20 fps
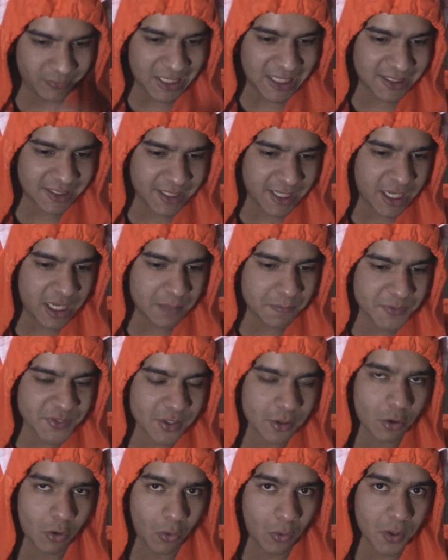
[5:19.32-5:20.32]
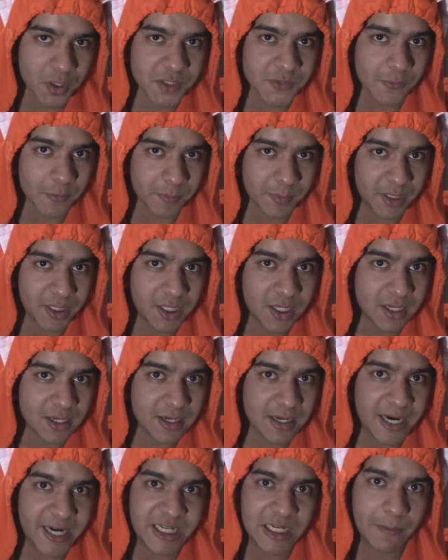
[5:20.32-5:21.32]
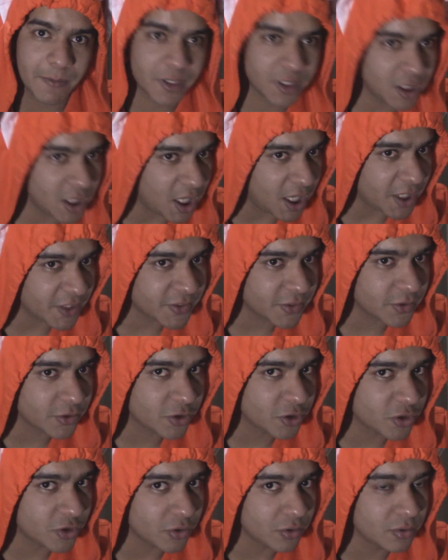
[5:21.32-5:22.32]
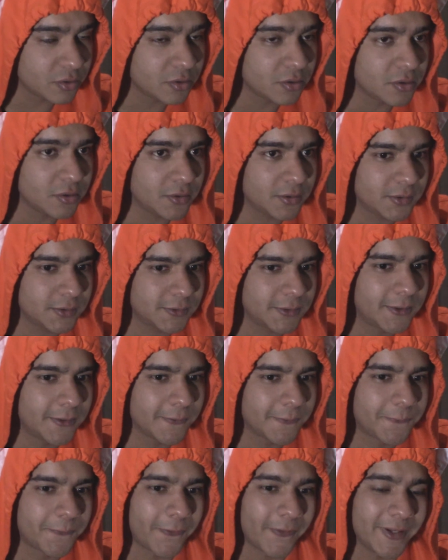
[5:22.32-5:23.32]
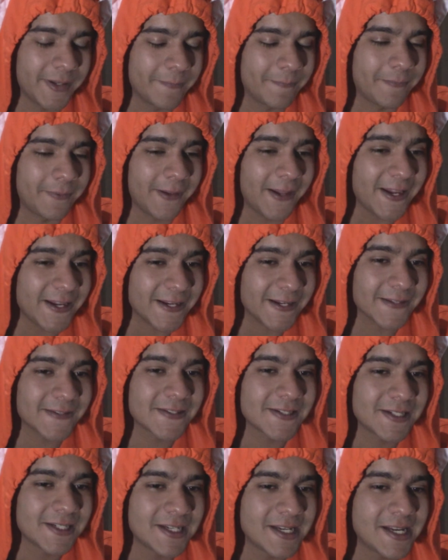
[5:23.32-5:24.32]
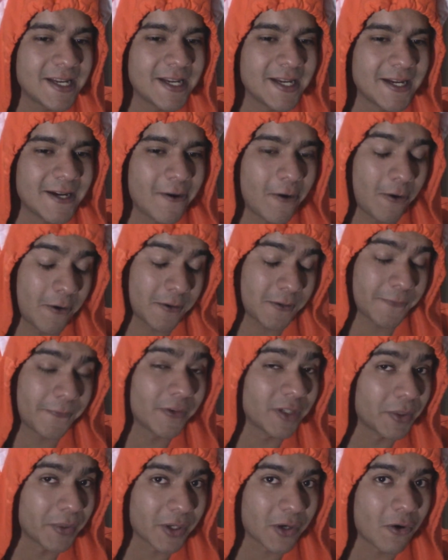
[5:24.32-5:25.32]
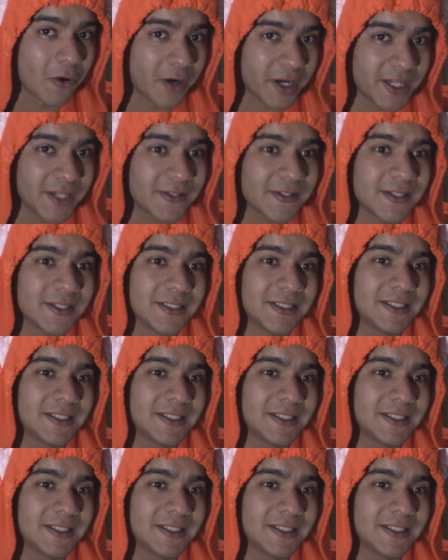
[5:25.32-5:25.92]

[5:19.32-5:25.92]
That game is a curse for me. I never got to fully play it or to fully record it,